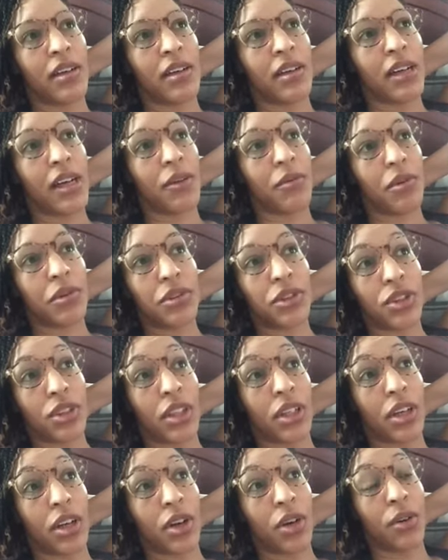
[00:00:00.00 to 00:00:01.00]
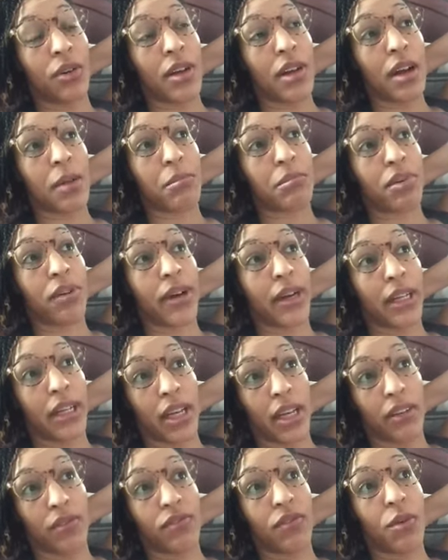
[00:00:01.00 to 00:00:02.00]
I want you to know that I'm
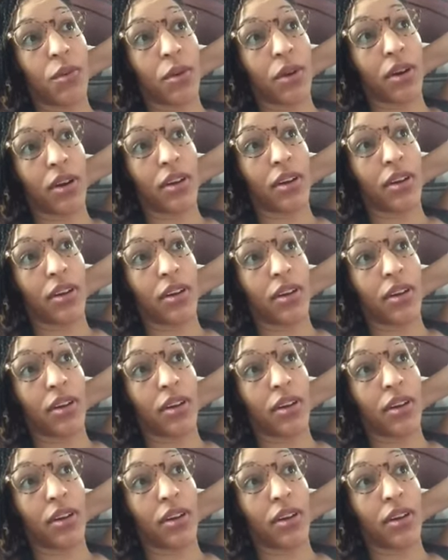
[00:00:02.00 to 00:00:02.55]
praying for